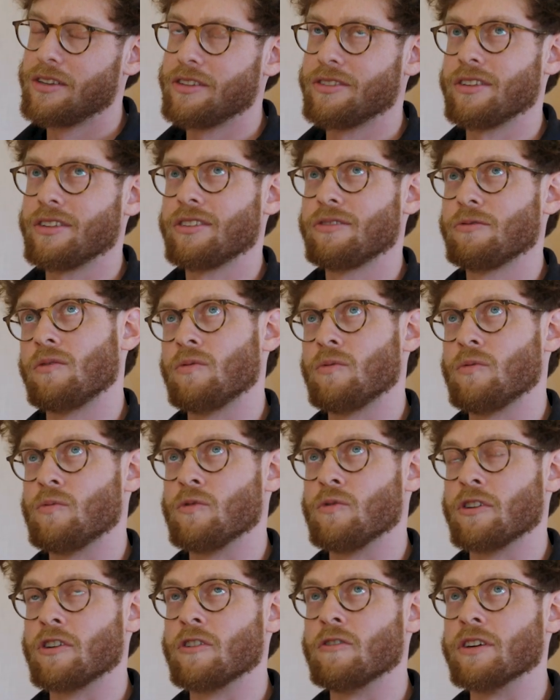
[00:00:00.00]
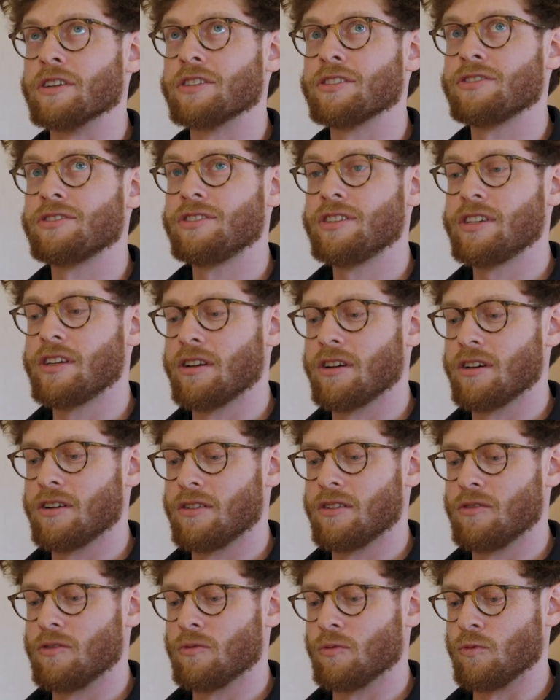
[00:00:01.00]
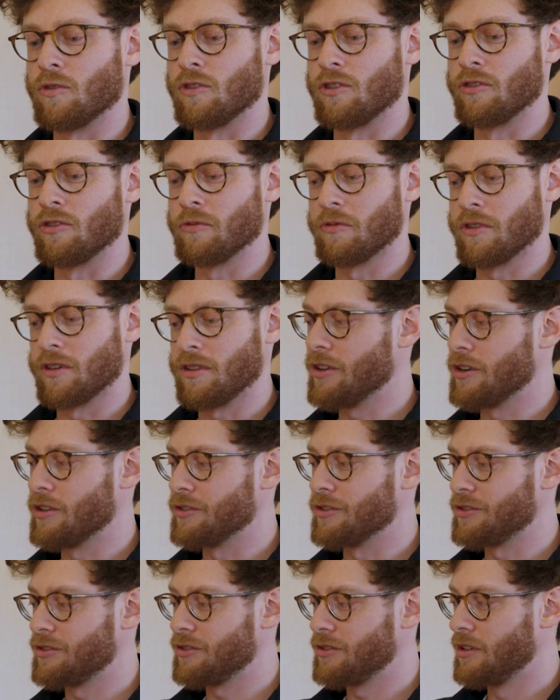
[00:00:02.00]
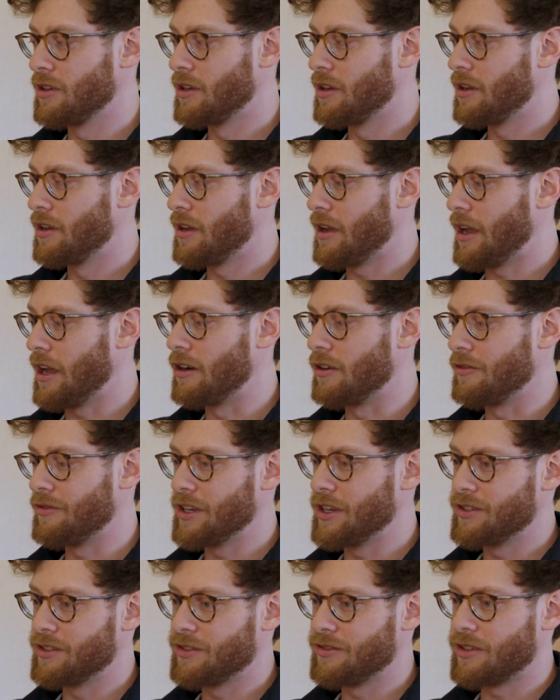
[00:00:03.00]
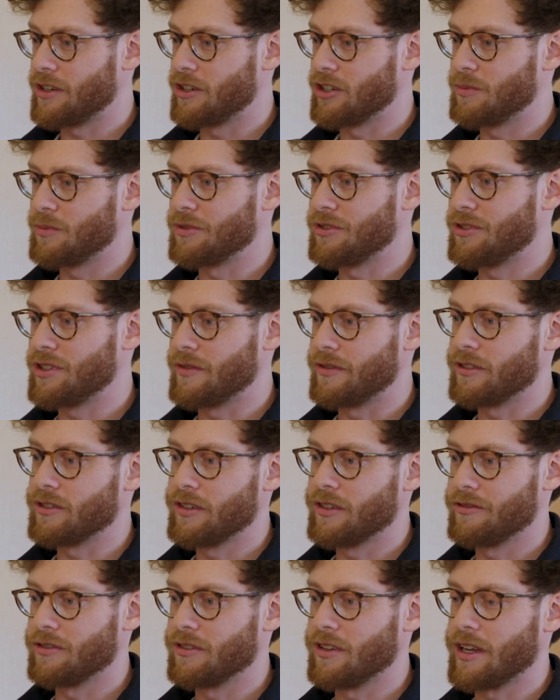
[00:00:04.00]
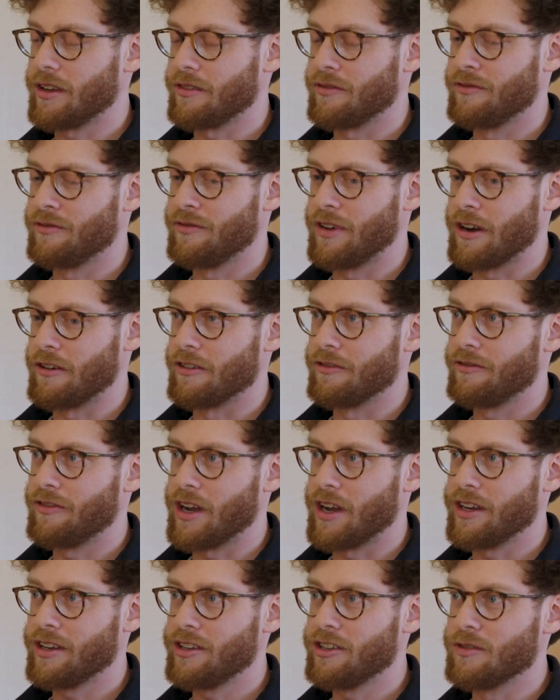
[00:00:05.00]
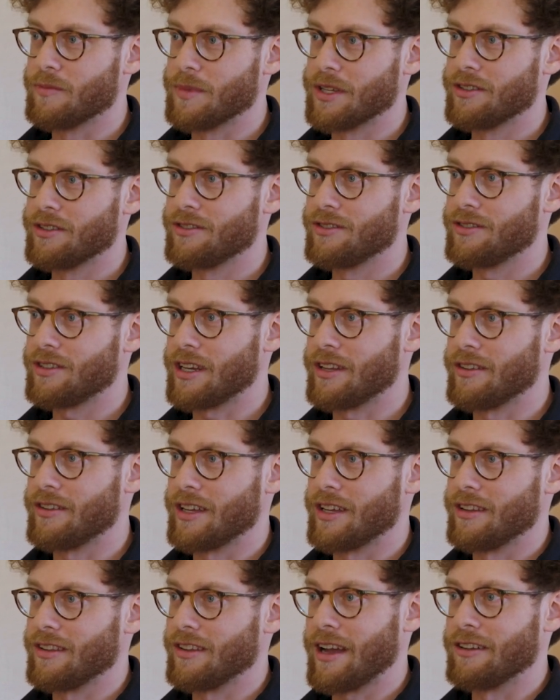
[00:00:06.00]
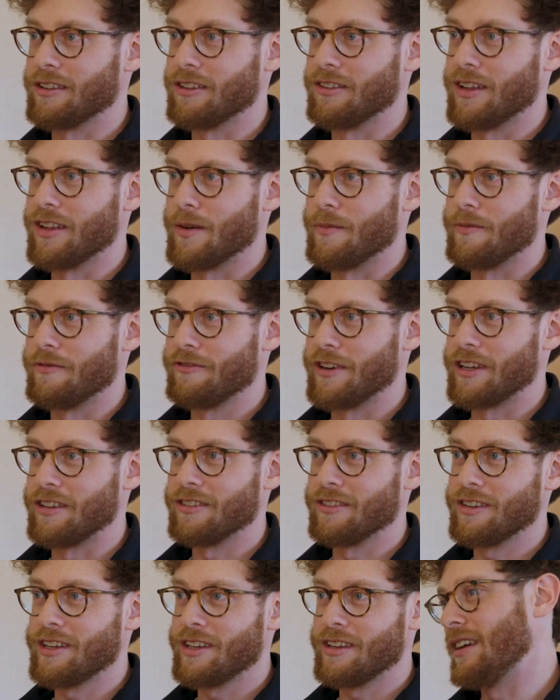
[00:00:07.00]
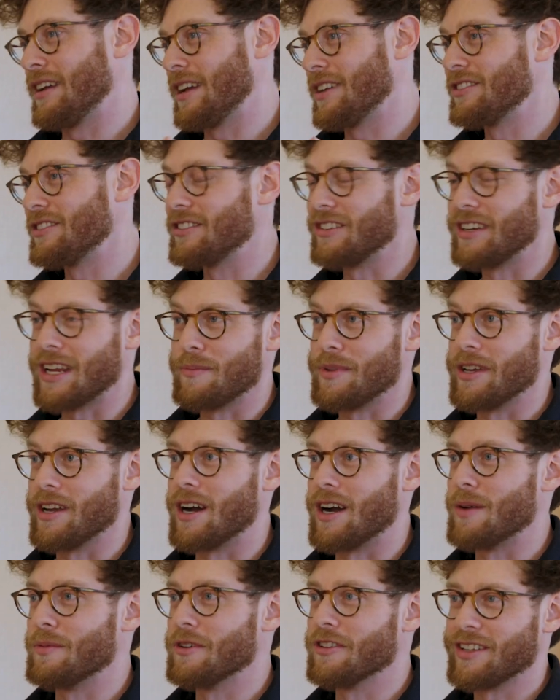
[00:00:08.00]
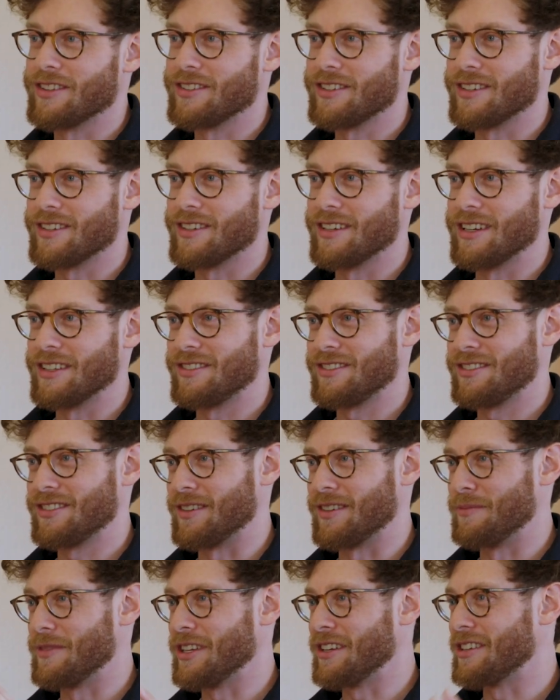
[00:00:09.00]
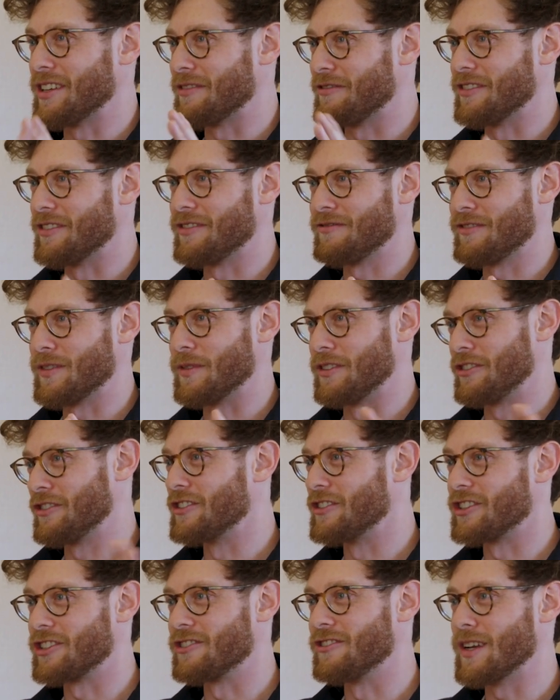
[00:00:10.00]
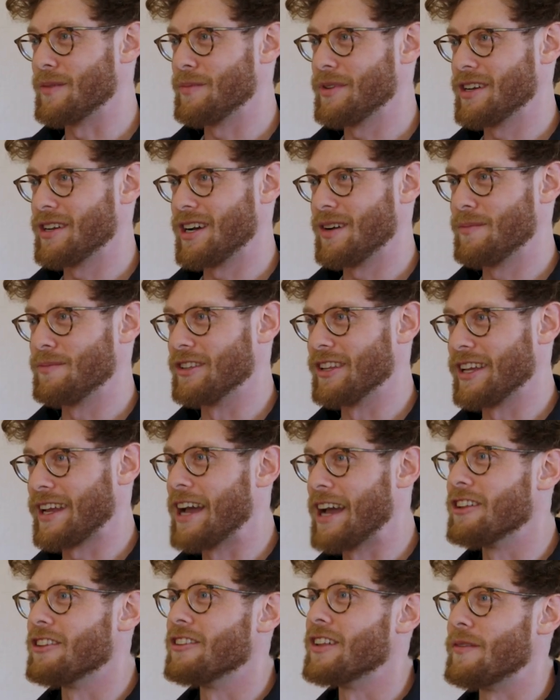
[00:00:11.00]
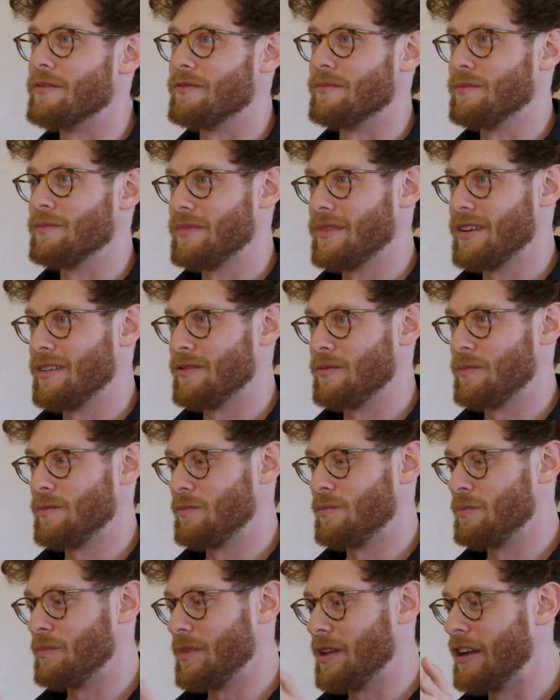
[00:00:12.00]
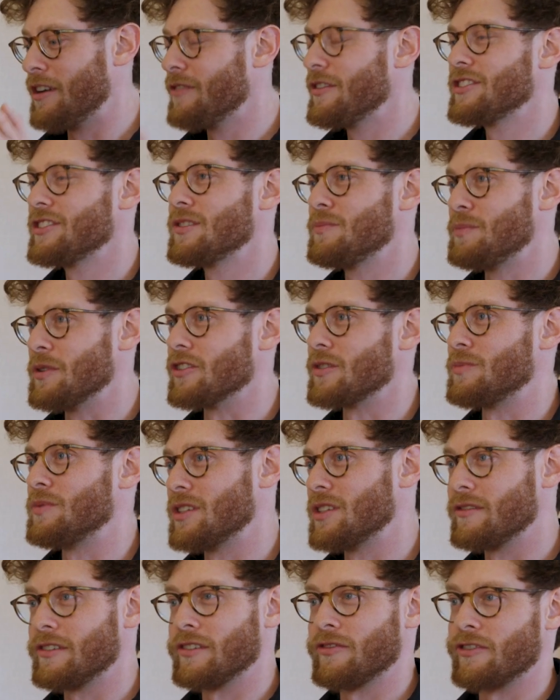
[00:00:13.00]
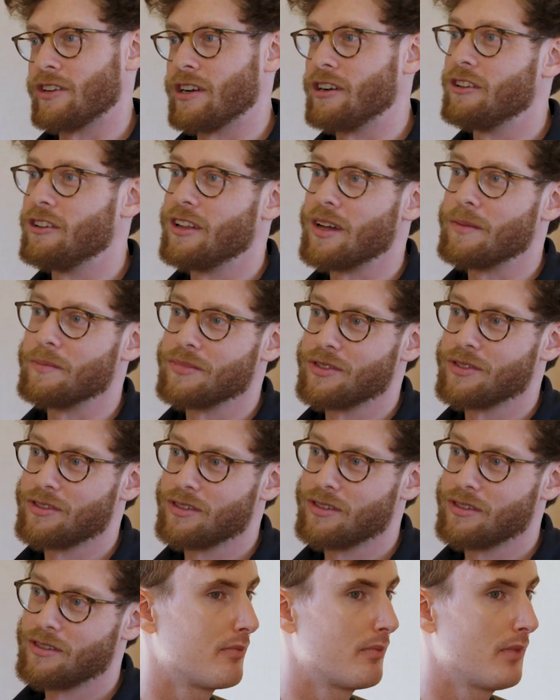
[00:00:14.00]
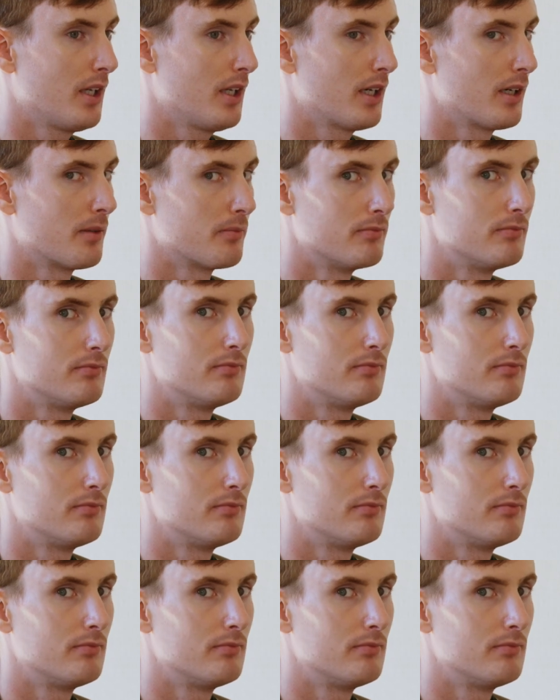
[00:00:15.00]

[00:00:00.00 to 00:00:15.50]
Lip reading: Do you think we're going to see a world where there's interfaces that are specifically for like verified humans and then LLM friendly? I guess it's an API, but it's something different from a traditional API, but like LLM interfaces built specifically for LLMs. Yeah.